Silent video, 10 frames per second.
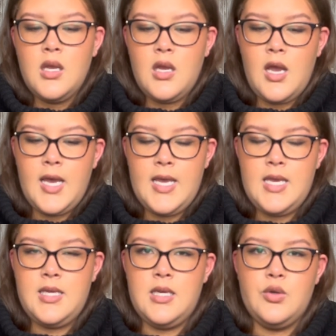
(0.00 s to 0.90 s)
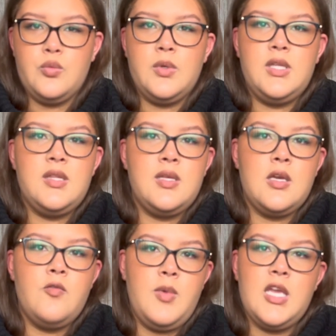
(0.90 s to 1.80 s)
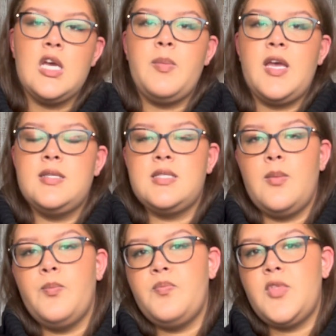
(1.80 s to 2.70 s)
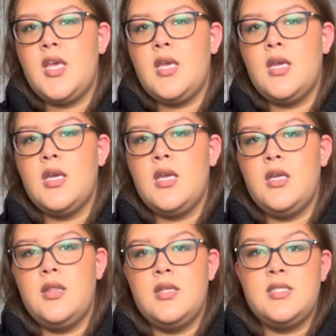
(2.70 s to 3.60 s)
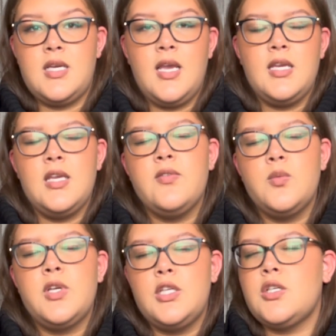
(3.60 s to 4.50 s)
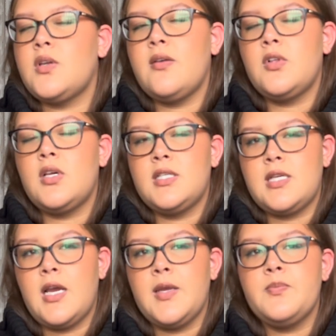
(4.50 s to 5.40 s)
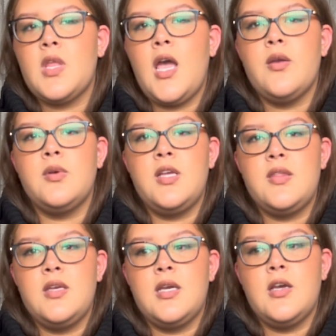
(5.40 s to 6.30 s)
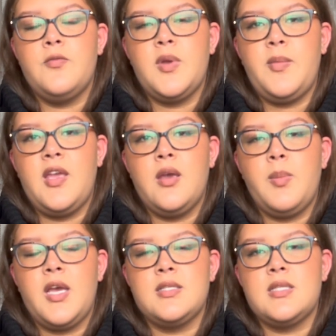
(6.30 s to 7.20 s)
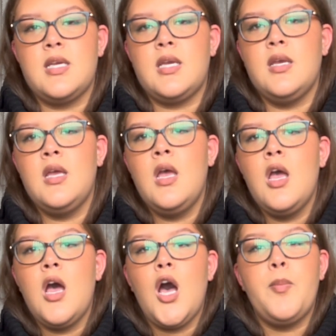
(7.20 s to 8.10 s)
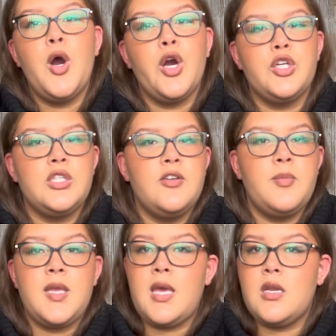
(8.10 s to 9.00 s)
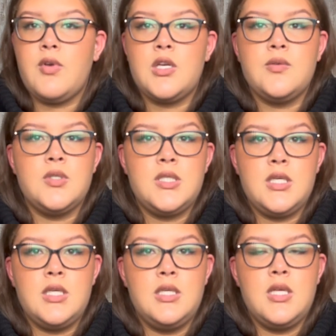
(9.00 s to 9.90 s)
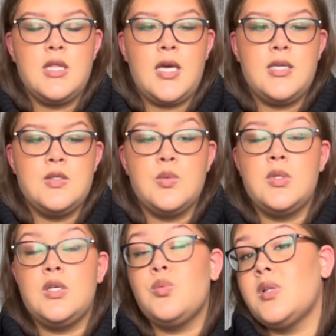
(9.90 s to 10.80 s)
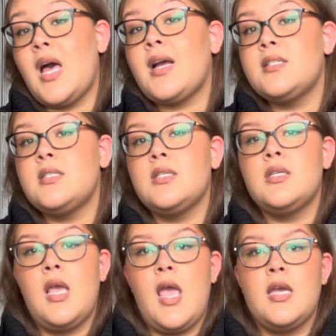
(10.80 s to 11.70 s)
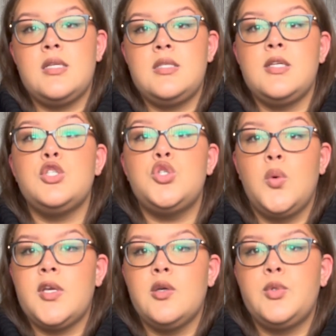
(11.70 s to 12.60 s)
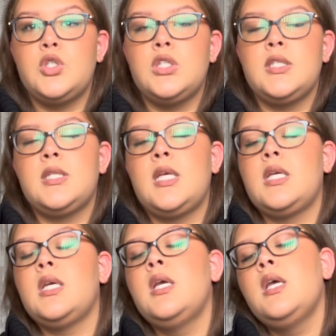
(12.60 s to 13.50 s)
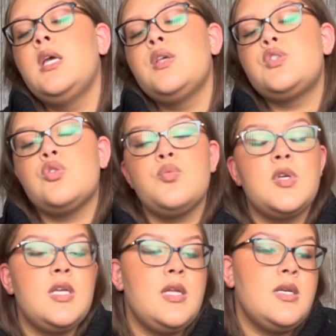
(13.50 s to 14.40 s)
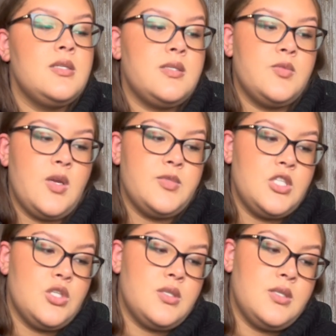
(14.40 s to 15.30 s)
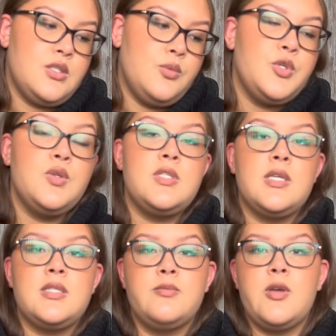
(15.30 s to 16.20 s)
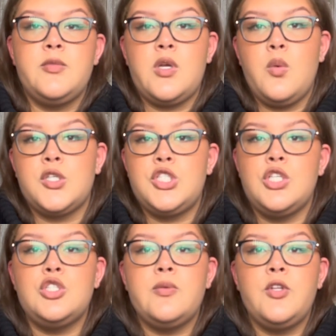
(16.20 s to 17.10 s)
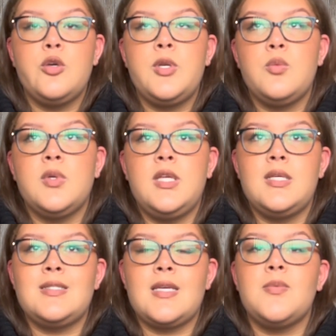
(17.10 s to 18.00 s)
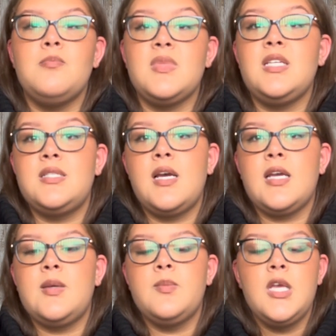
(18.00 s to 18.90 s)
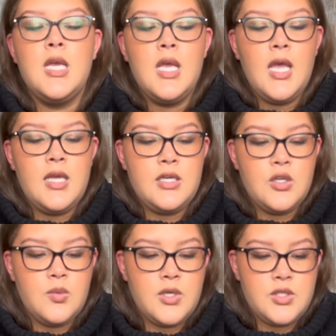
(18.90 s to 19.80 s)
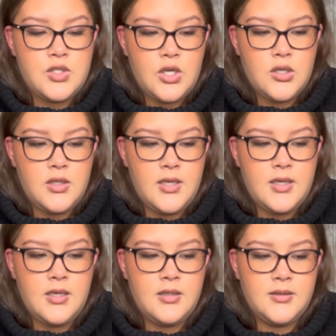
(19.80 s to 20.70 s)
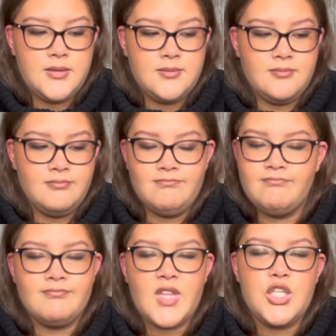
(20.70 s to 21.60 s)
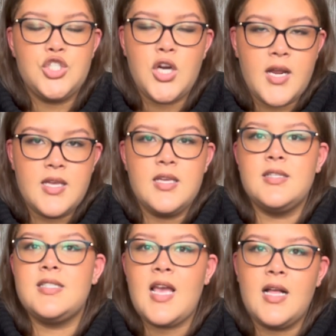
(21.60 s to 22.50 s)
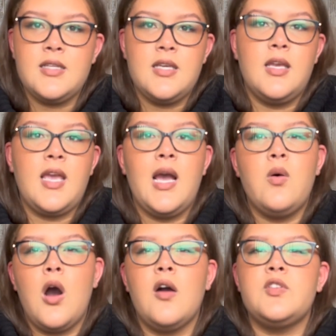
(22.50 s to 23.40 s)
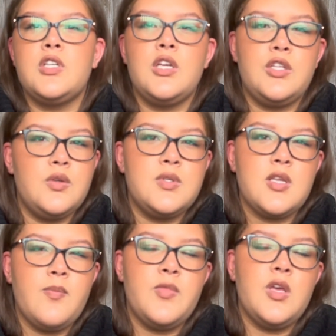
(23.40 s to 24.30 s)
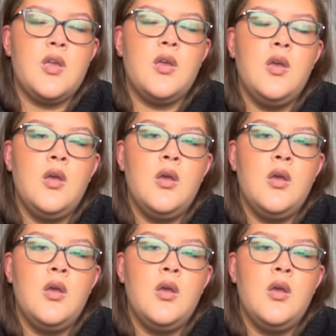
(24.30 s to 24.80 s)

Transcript: I really think of makeup as something in the day. Even when I don't have a lot of time, I really think of my makeup as like a part of my getting ready routine that is really relaxing and enjoyable and like serene. And sometimes I just listen to music, sometimes I watch a YouTube video, but it really is like me time. And I don't want to start like tracking and tallying how often I use something